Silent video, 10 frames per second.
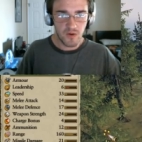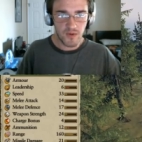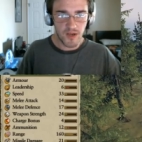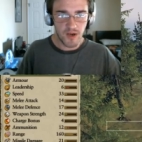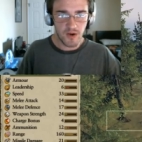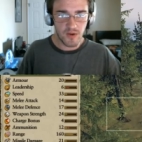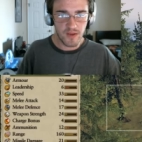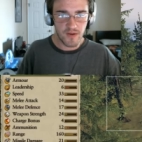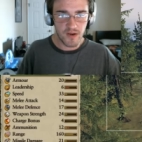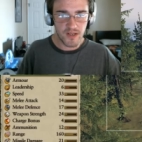Oh
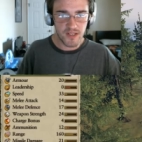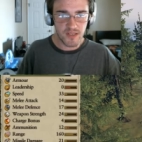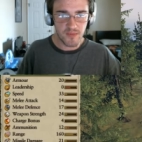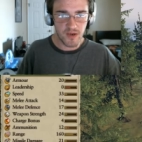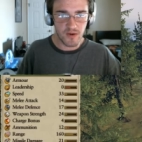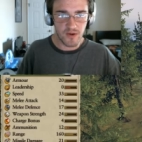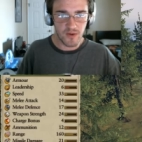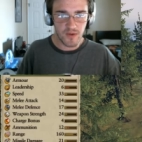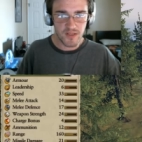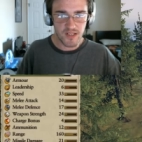no, even on easy
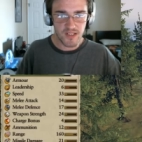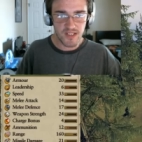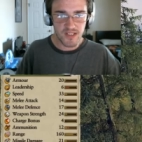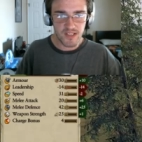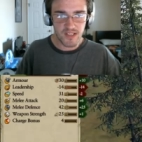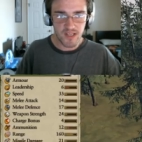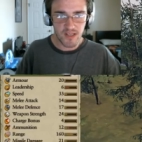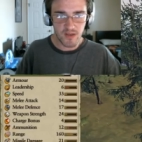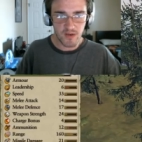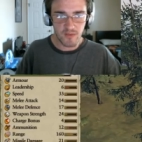mode, it wasn't as easy as
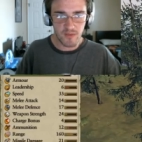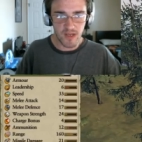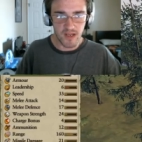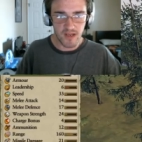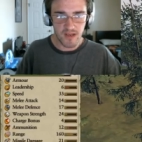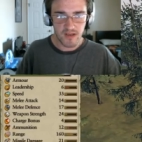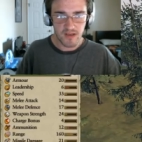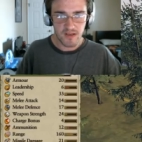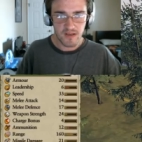I thought it would be.